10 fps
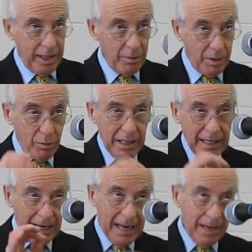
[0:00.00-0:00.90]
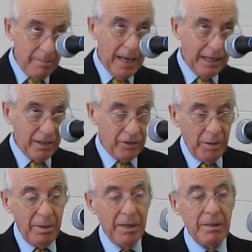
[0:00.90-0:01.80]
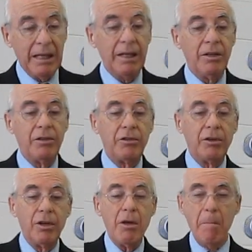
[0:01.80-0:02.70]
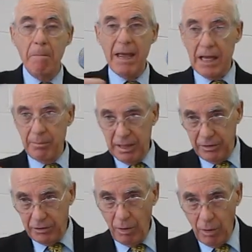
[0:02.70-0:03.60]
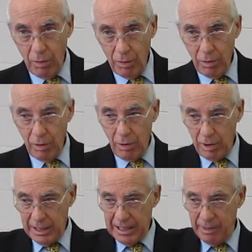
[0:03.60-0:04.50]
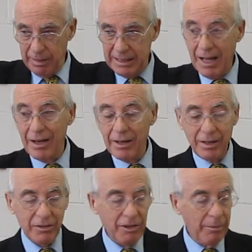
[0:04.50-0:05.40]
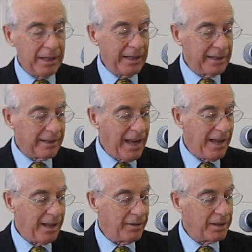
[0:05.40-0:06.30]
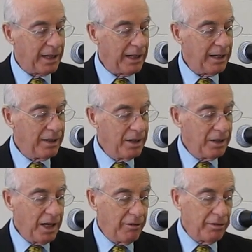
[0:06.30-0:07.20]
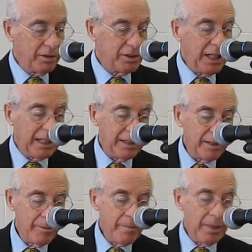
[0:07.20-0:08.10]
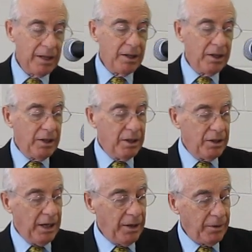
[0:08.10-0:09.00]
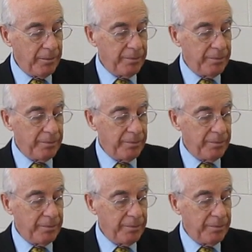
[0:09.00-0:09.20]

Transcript: And we read that amen, it simply means may it be so or let it be done, something like that. Okay. Now verse 8, now